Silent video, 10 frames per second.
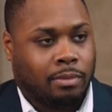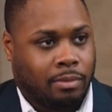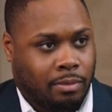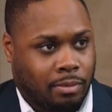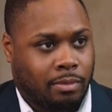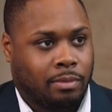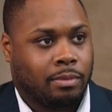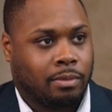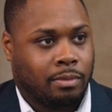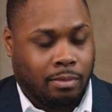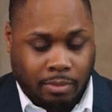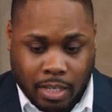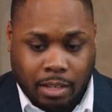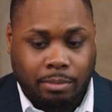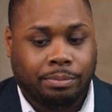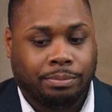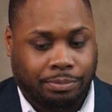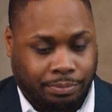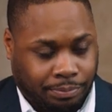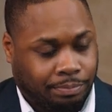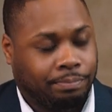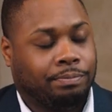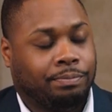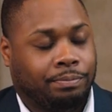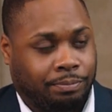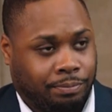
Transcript: with benefits, yep. it comes with risks,